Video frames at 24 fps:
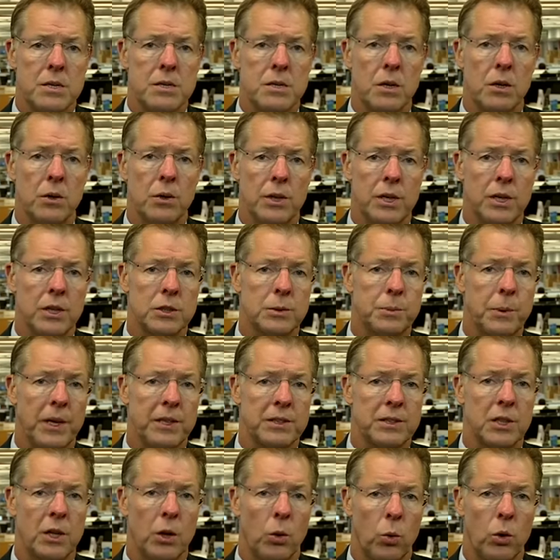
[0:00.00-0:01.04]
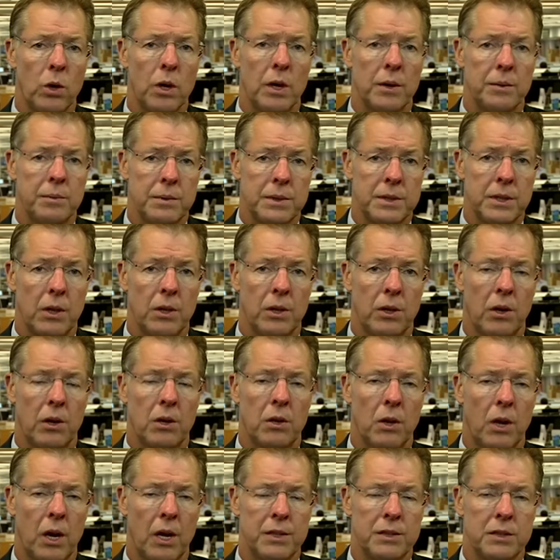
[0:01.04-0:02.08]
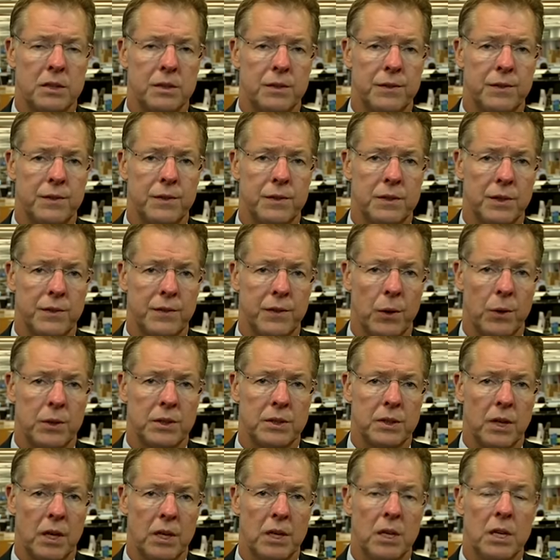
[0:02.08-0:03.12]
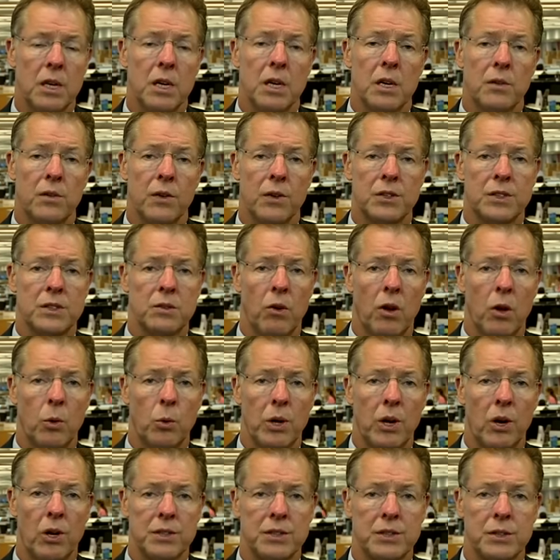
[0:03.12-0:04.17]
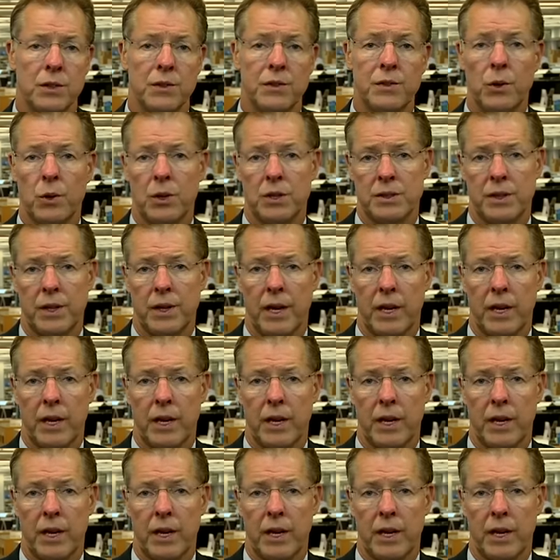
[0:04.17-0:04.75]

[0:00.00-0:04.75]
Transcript: So here's basically what we're telling our clients to, to focus on. First of all, we are still focused on